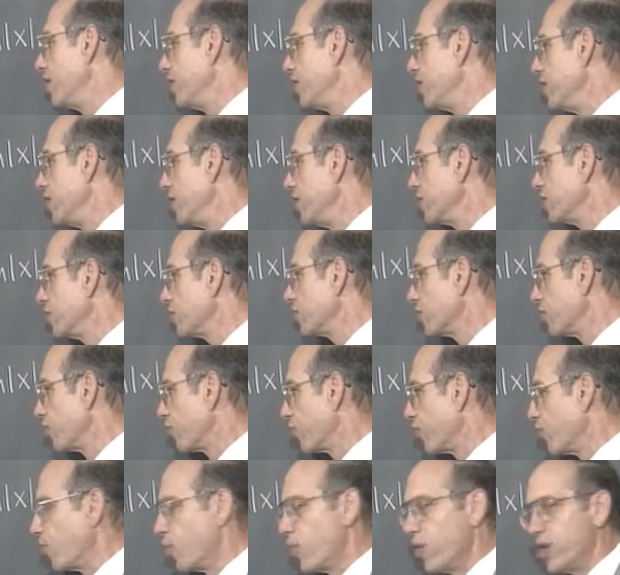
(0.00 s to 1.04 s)
the integral
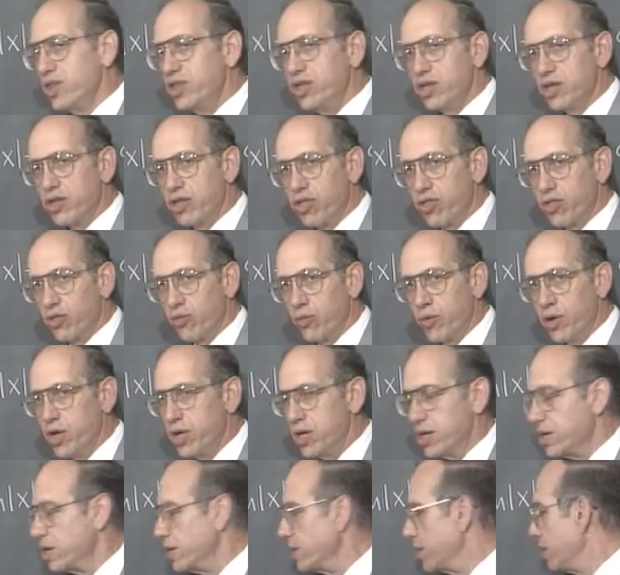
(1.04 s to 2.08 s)
from 1 to
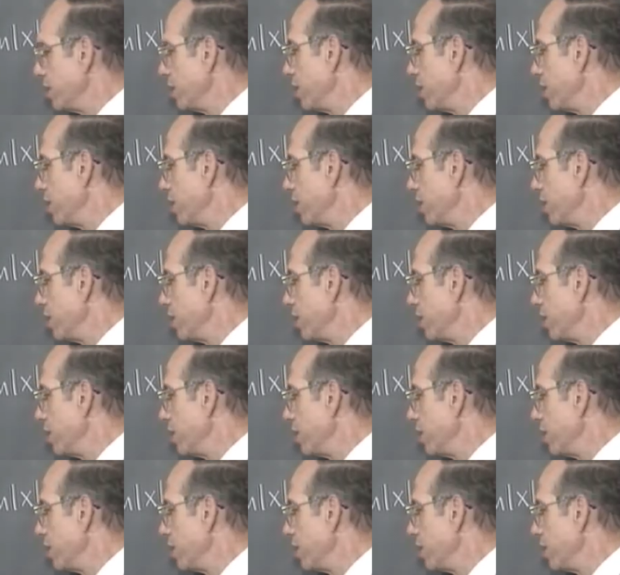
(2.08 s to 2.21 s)
3